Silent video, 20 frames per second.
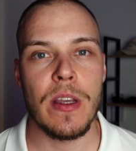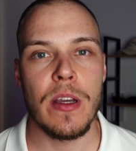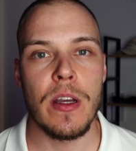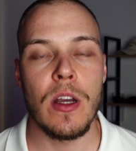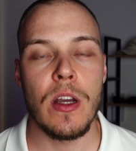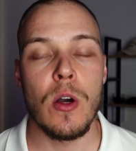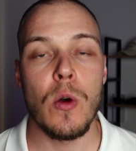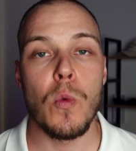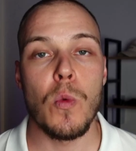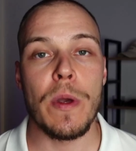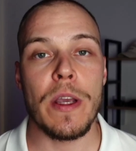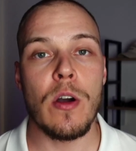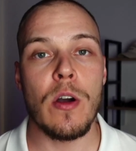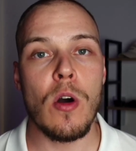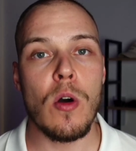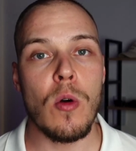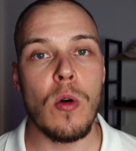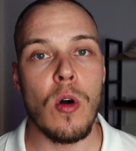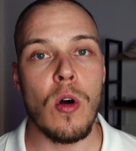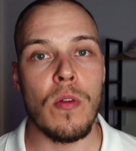We
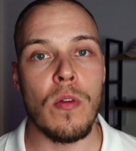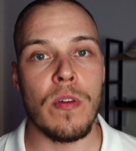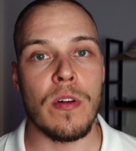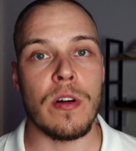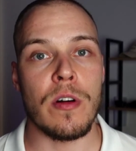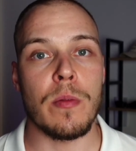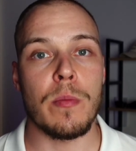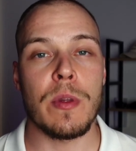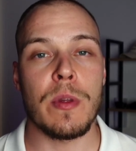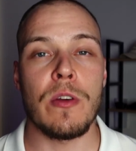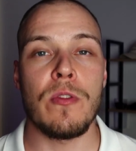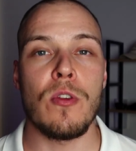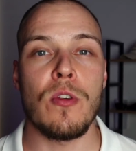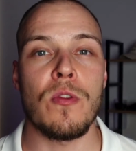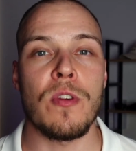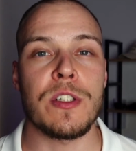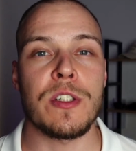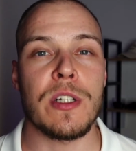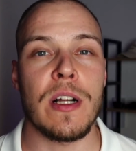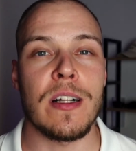go over the full
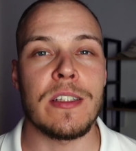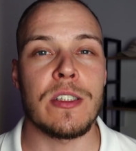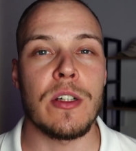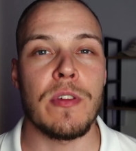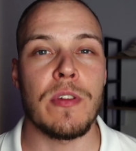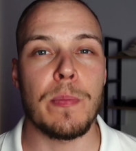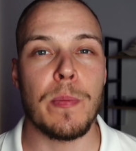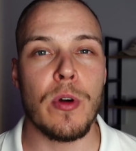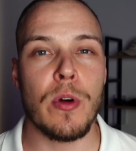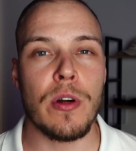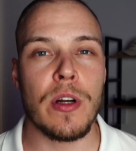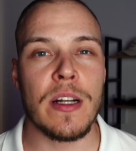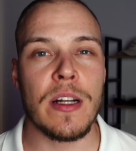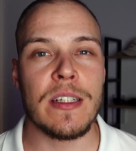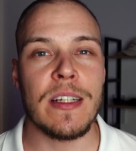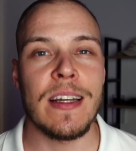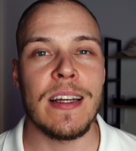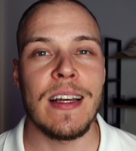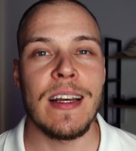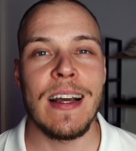functionality of the product,
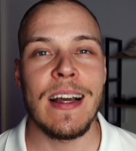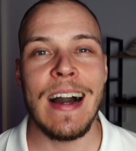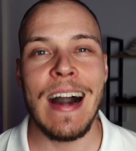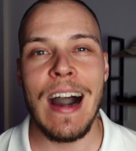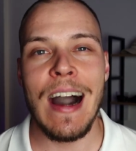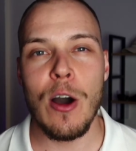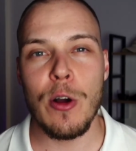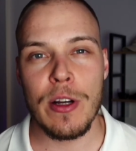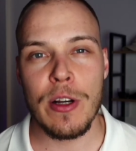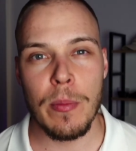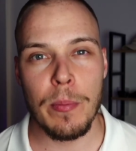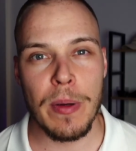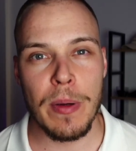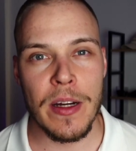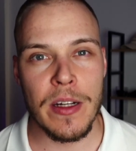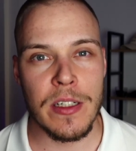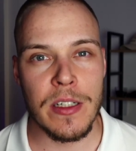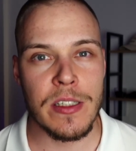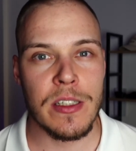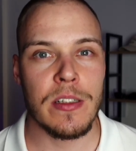how it
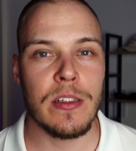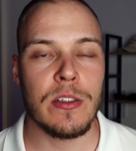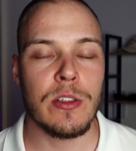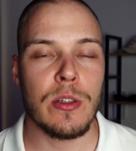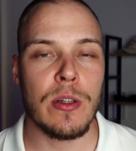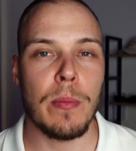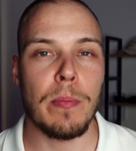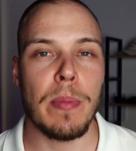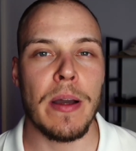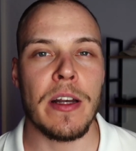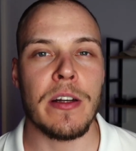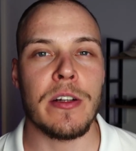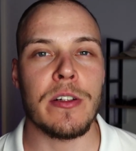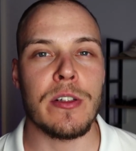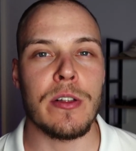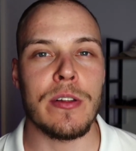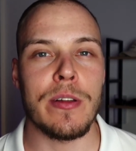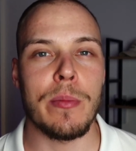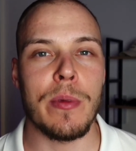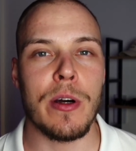compares to competitors
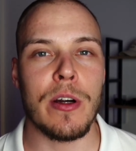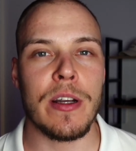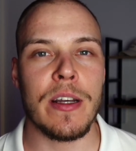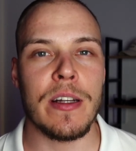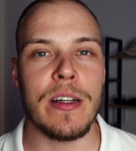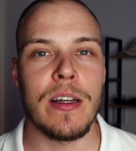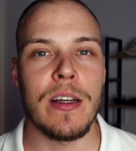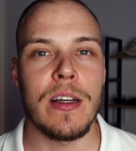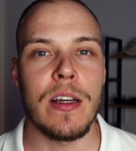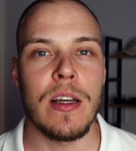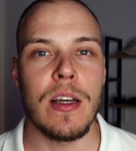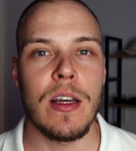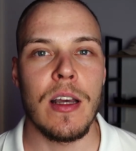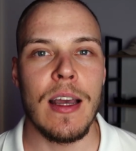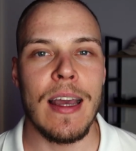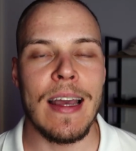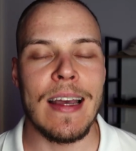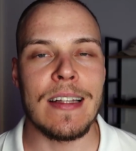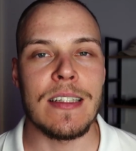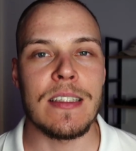on the market,
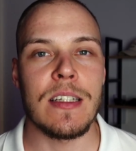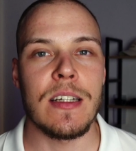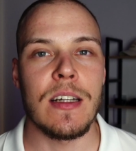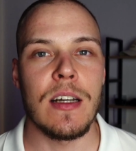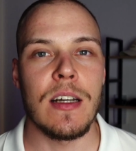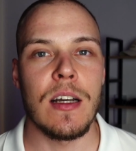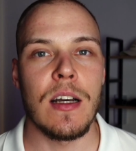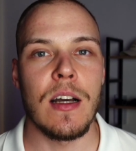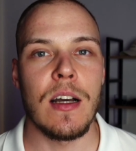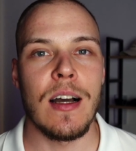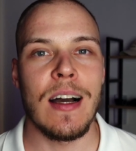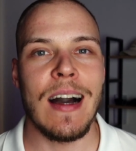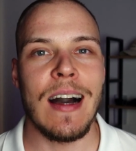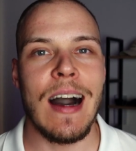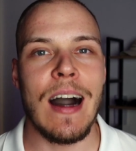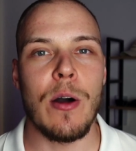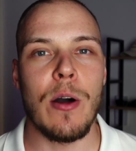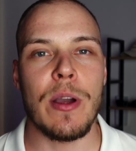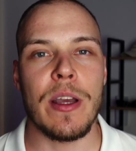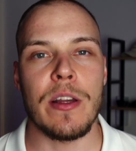and
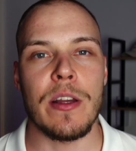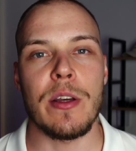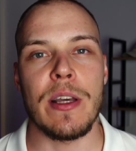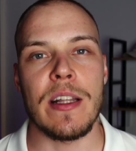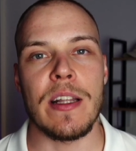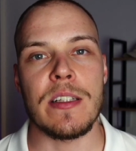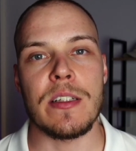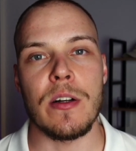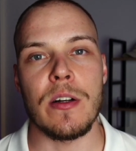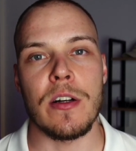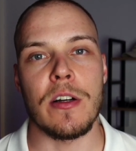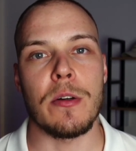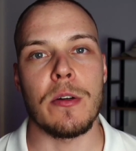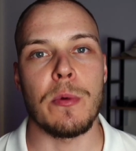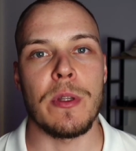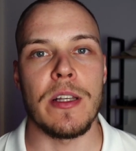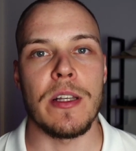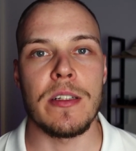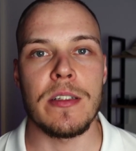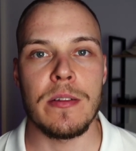how can you get started
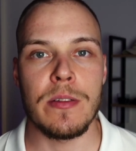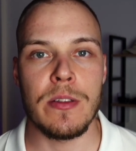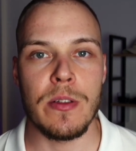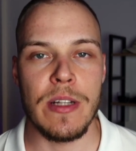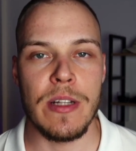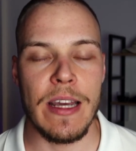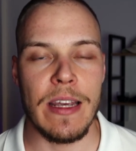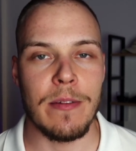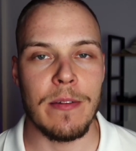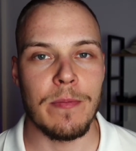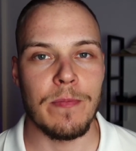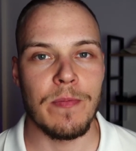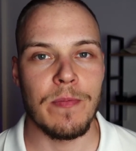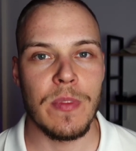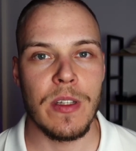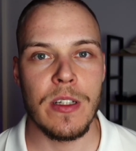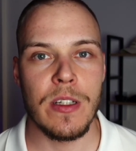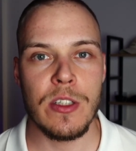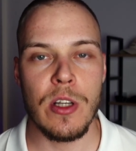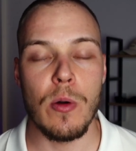with it today.
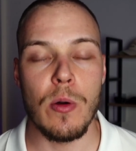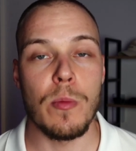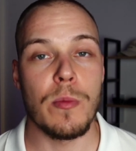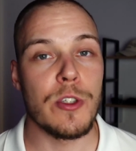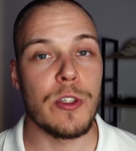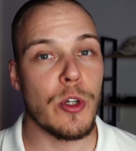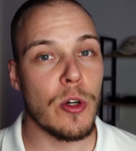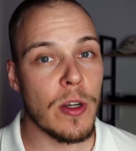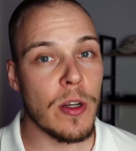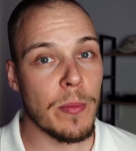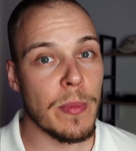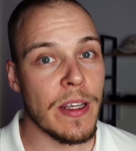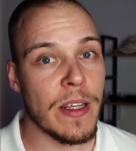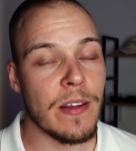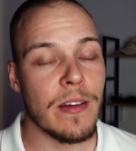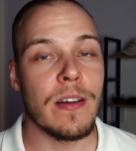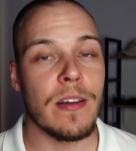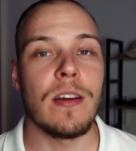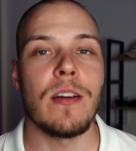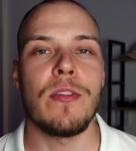So join me
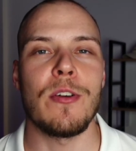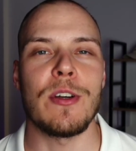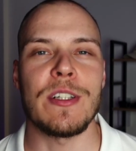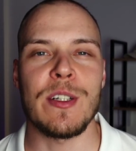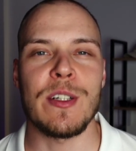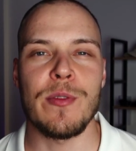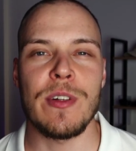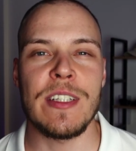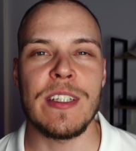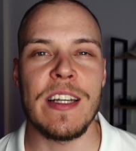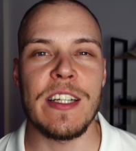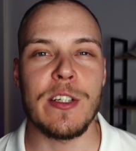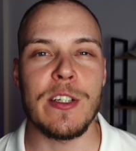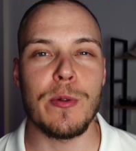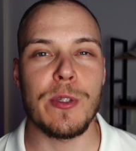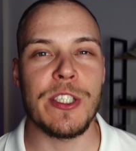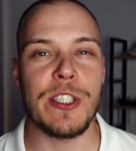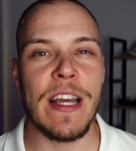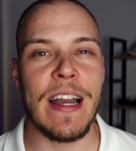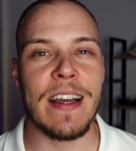for this conversation
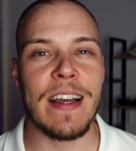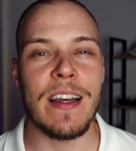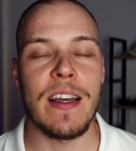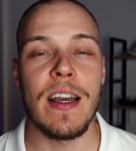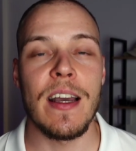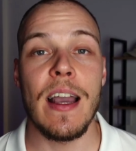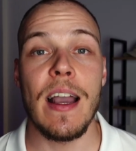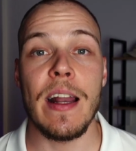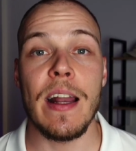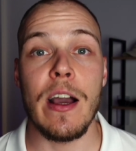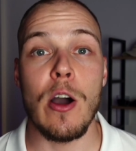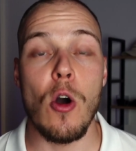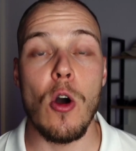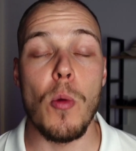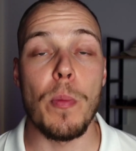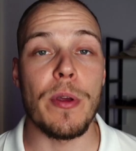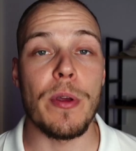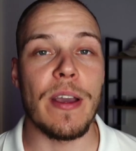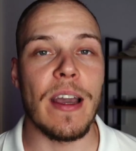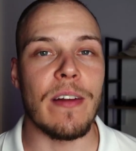with Jack, and I hope
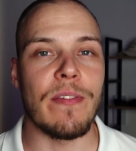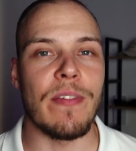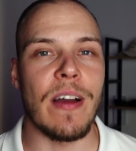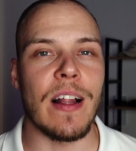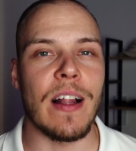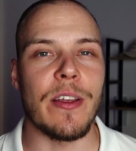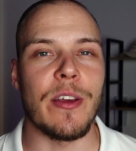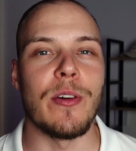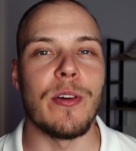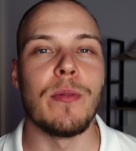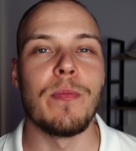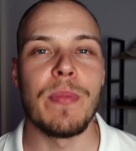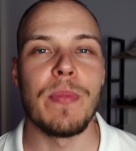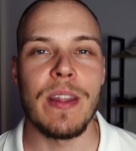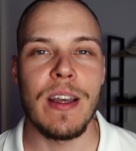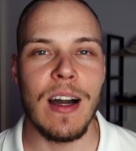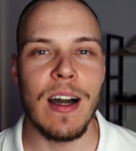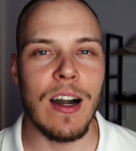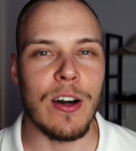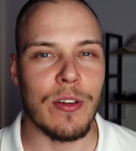you get value
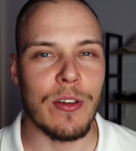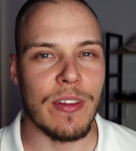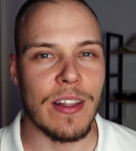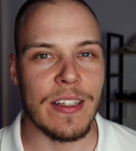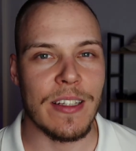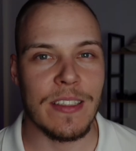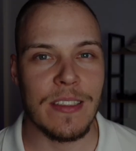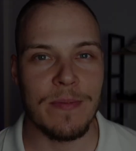out of this.